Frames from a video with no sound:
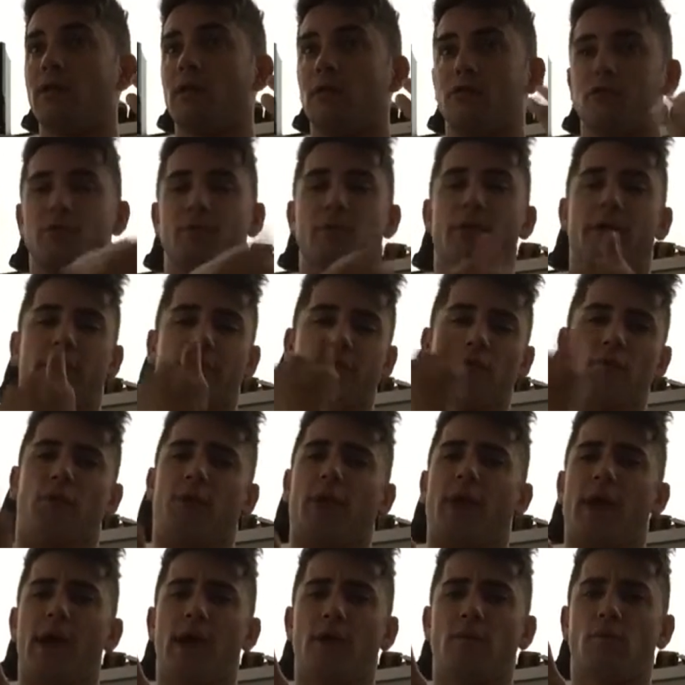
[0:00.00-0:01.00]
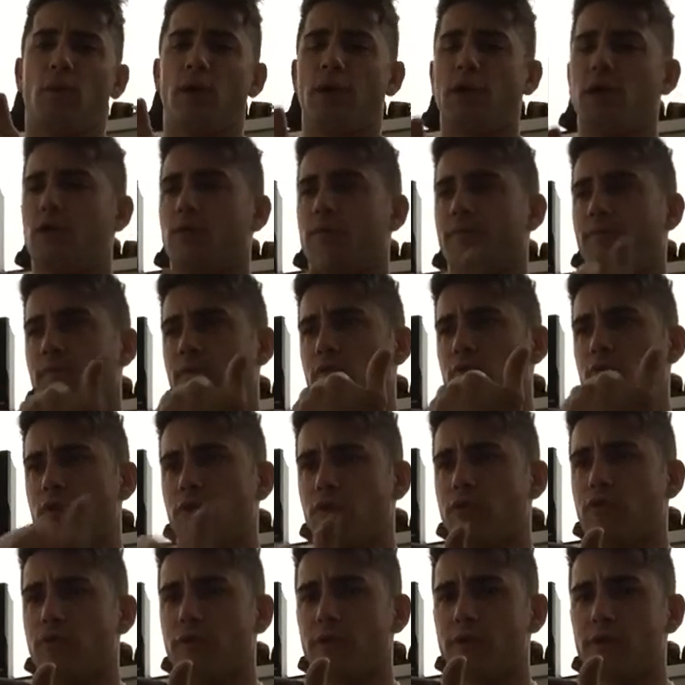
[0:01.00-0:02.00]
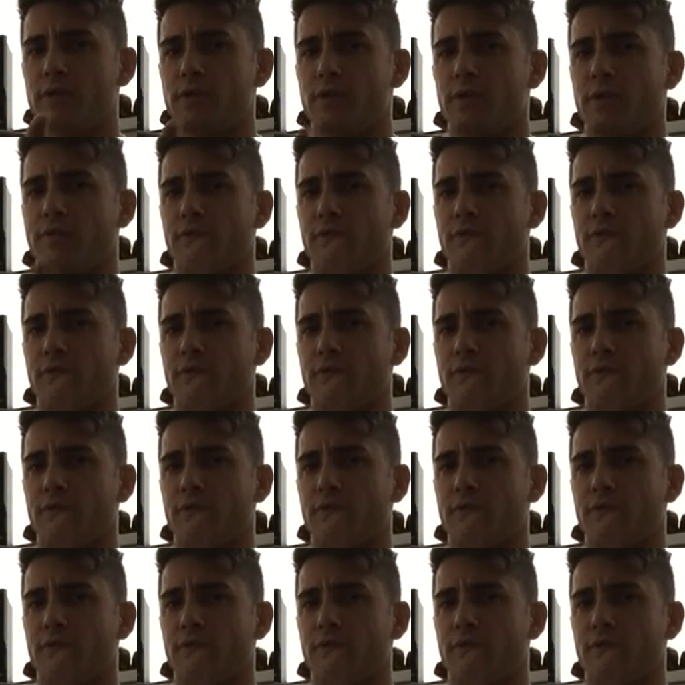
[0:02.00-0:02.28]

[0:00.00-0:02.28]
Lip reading: it'll just be like, if you want to add weight, you can do this.